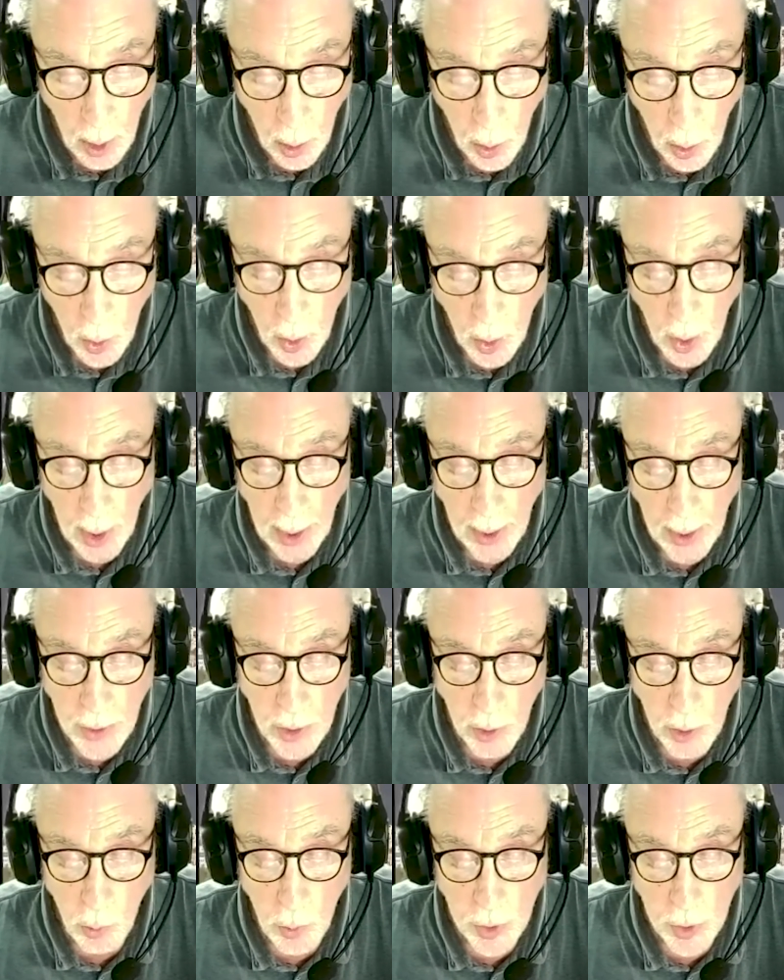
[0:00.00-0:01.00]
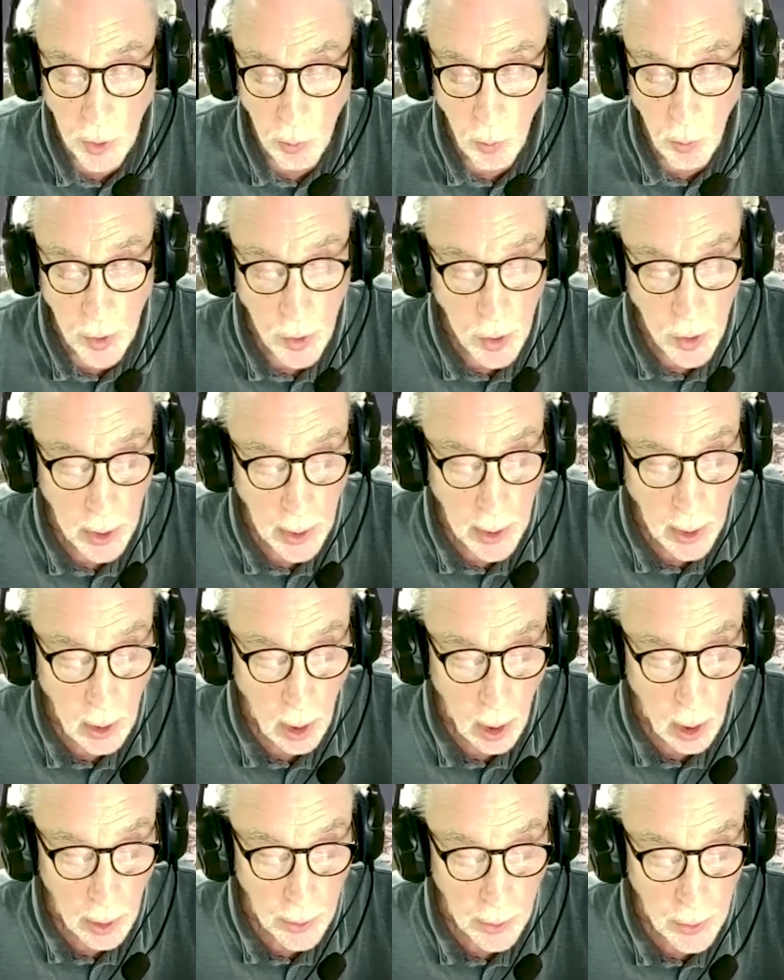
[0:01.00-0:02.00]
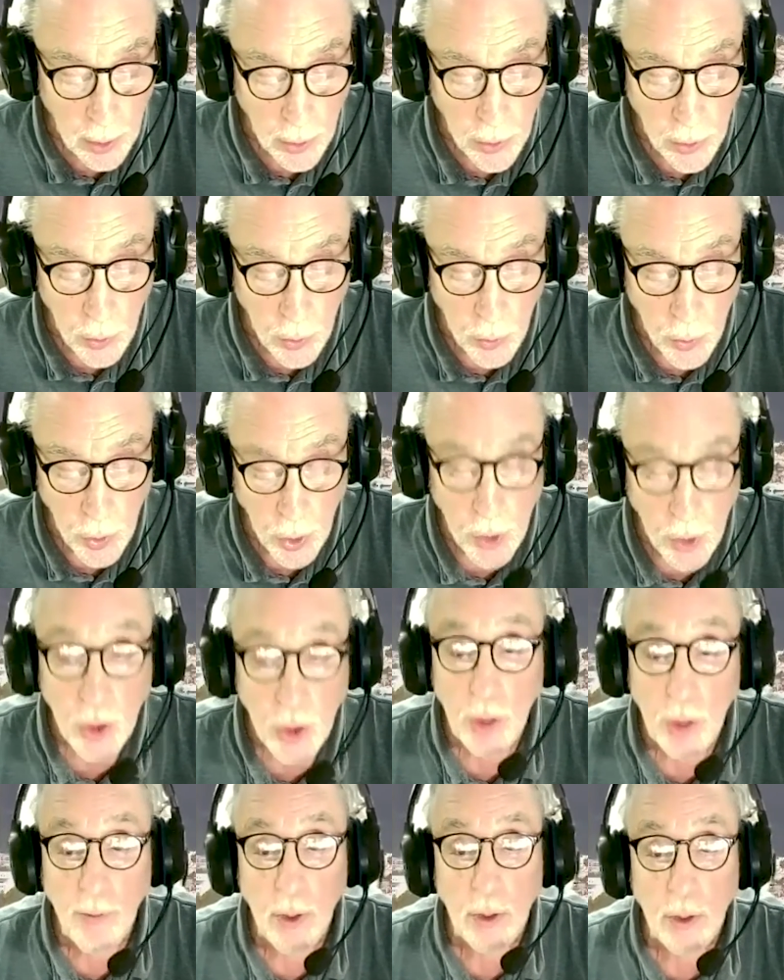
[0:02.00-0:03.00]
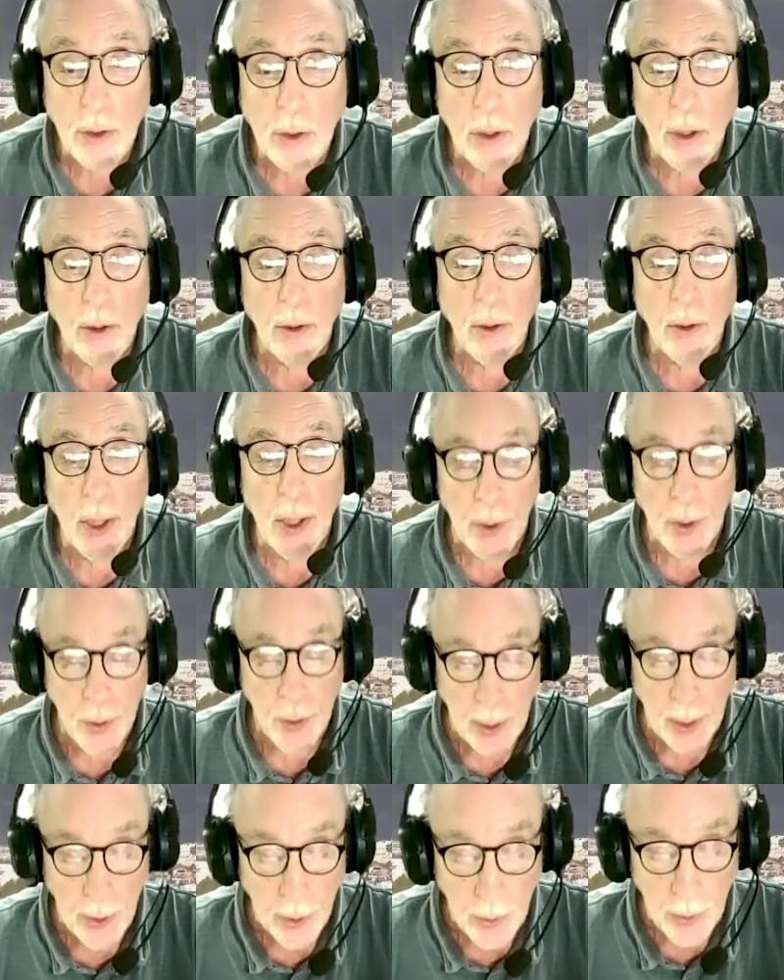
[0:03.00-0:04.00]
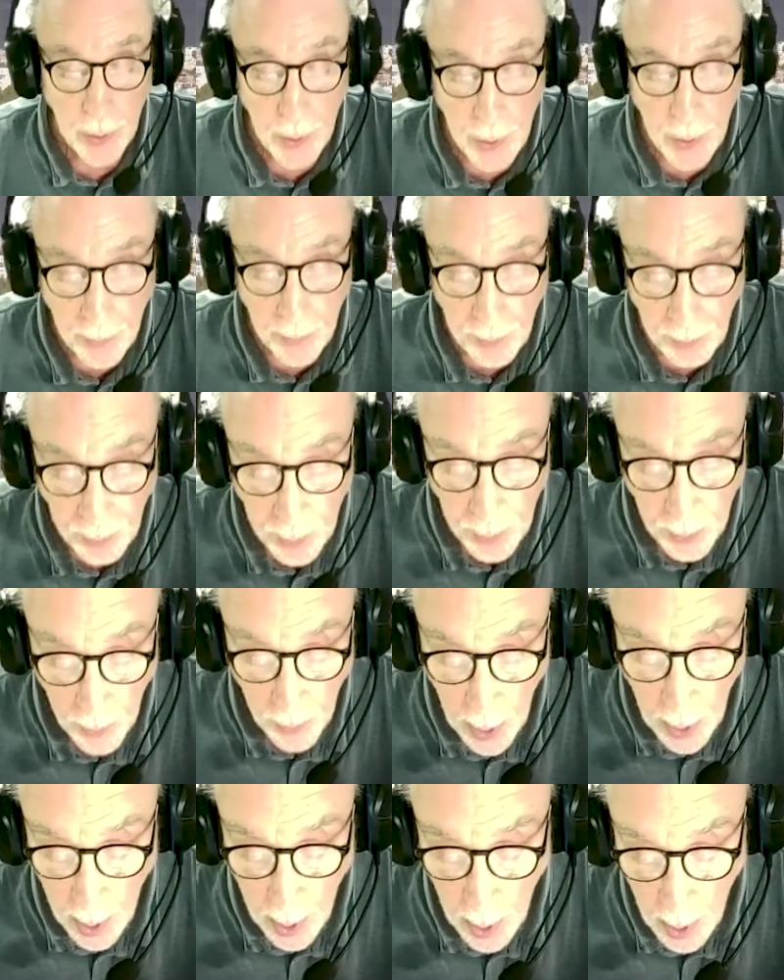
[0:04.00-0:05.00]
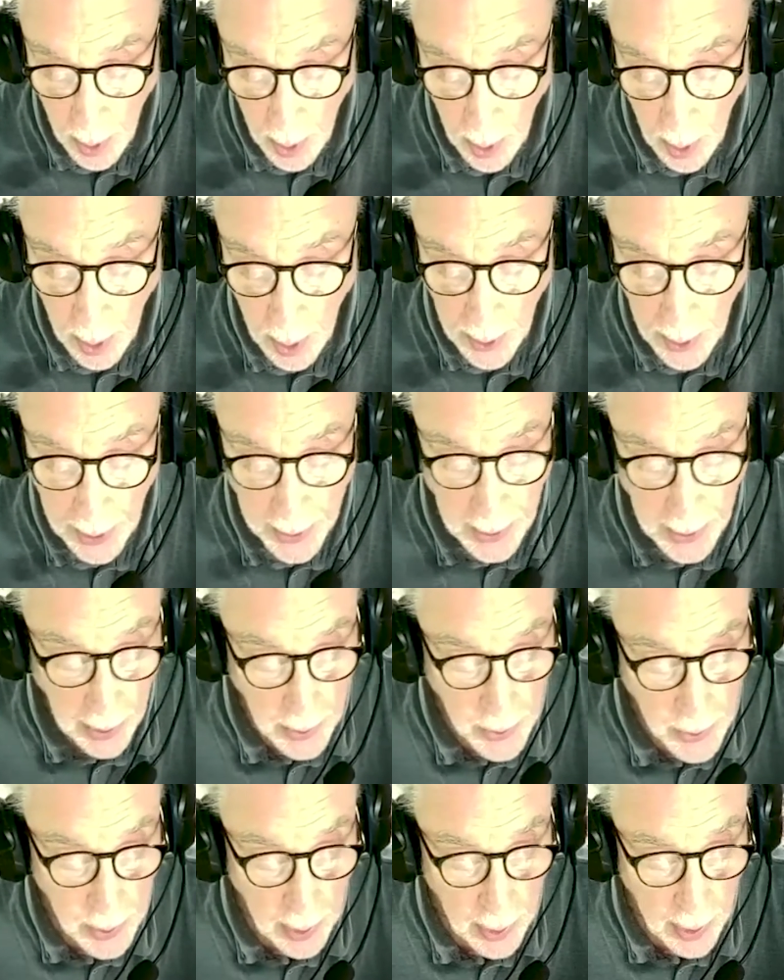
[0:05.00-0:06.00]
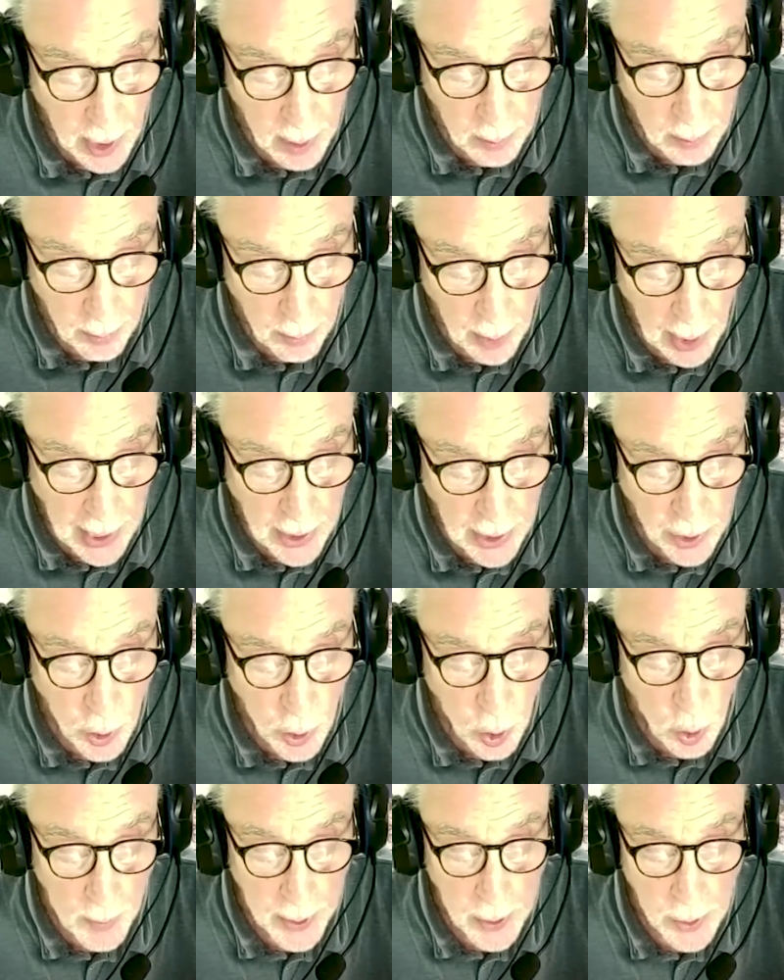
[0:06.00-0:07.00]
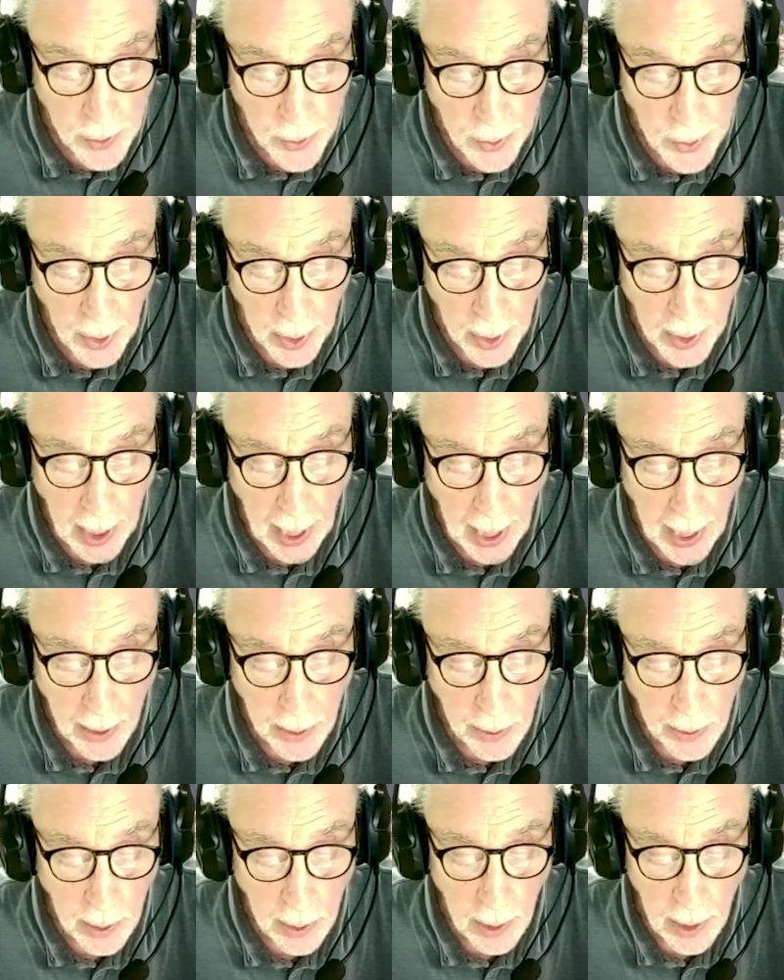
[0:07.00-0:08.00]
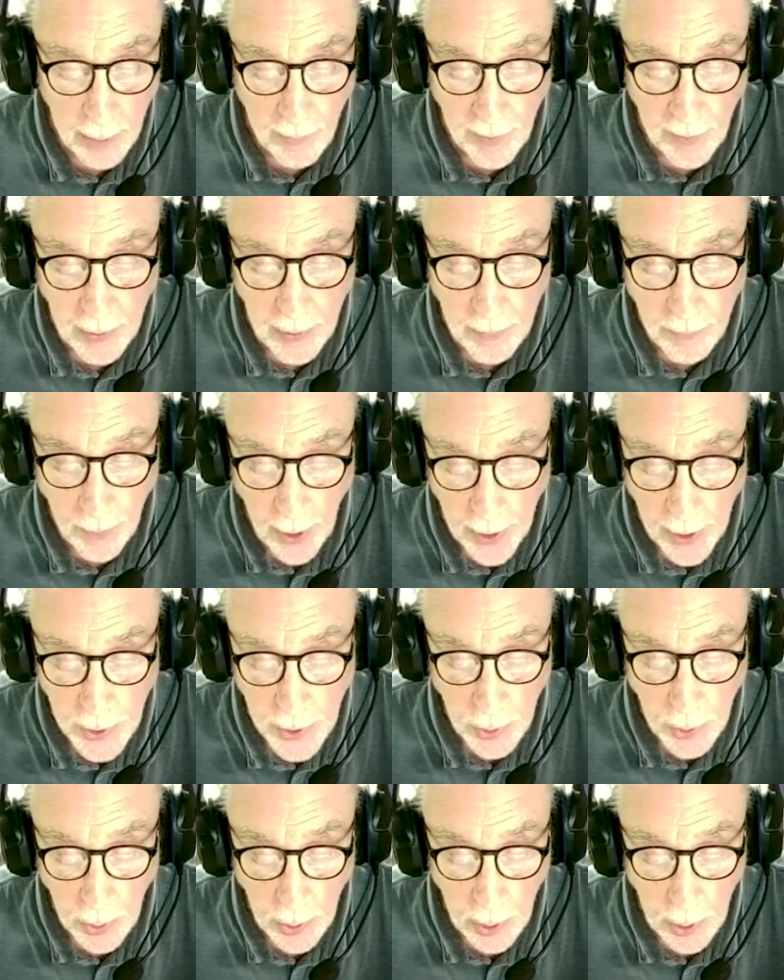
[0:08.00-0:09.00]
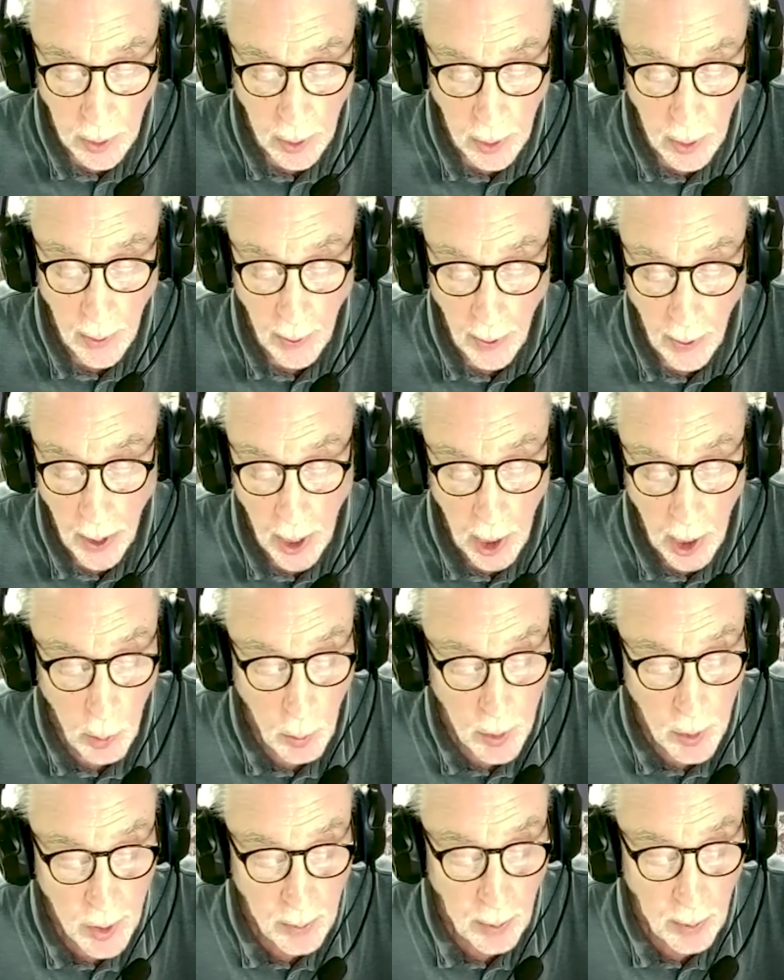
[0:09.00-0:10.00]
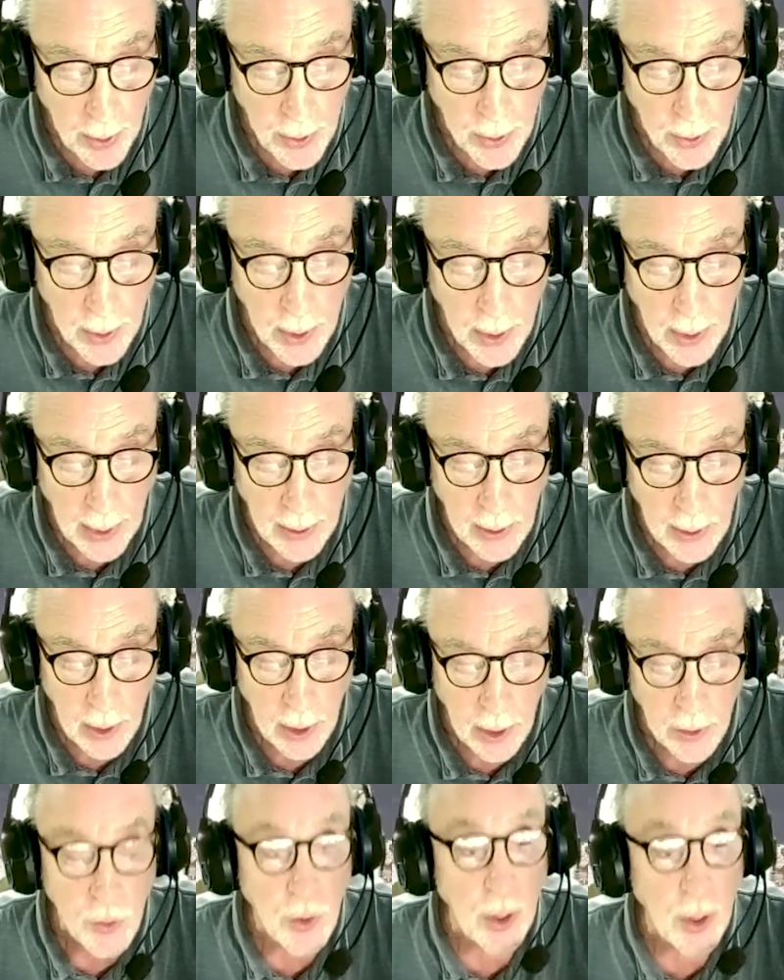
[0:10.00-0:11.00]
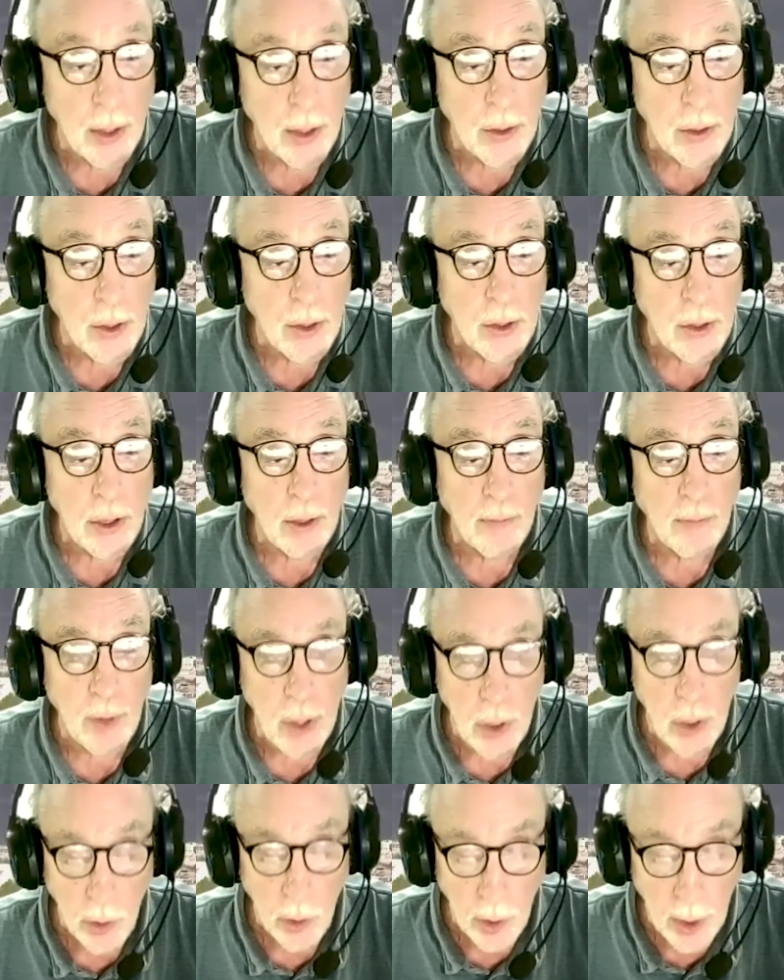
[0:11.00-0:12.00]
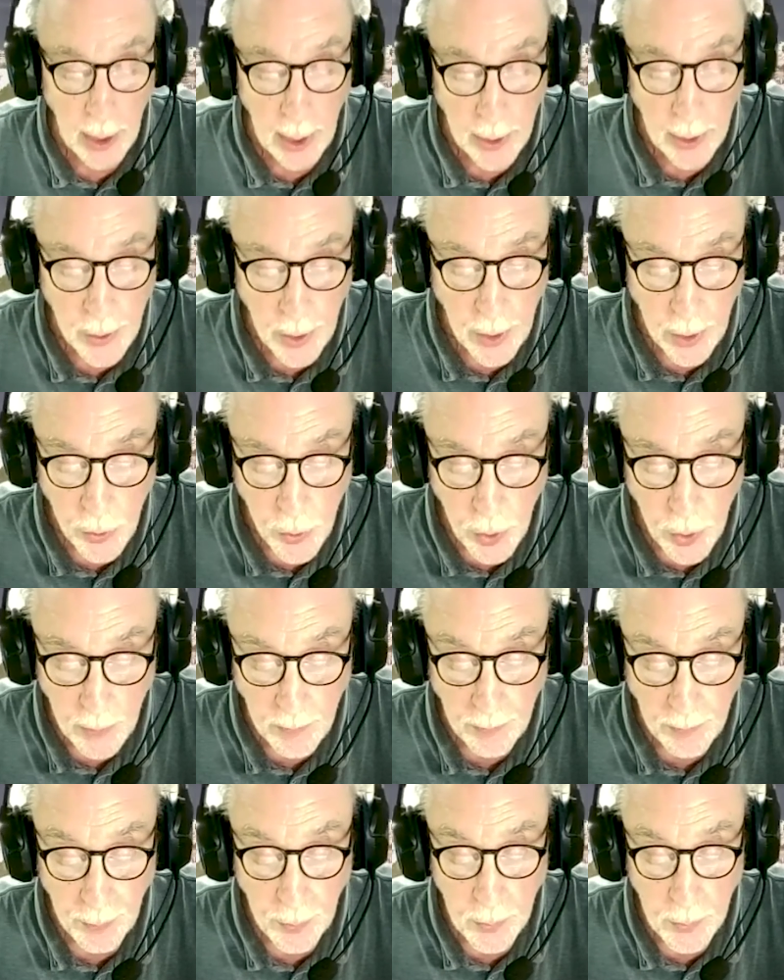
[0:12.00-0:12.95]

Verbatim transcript: or as it was originally called, the Association of Ontario Health Centres. I guess I am a human coelacanth, a living fossil, who was present at the genesis of the organization.